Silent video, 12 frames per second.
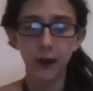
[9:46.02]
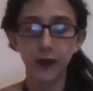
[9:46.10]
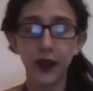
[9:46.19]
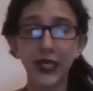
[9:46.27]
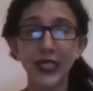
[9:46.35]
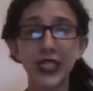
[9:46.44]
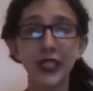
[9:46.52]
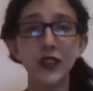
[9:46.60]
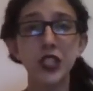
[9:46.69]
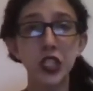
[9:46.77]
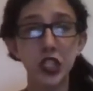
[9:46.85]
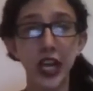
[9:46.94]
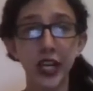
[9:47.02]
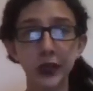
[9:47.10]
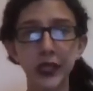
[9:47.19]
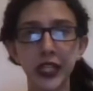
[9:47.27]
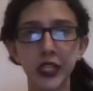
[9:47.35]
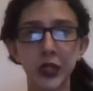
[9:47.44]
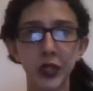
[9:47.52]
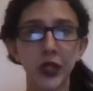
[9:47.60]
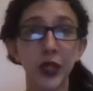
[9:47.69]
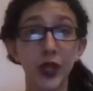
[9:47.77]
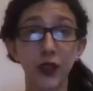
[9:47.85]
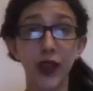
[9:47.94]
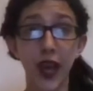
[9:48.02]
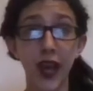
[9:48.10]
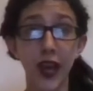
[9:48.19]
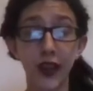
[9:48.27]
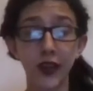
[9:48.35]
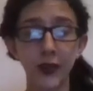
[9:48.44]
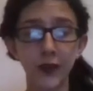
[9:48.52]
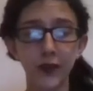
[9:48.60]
because it gives the jack-o'-lantern the look of a head.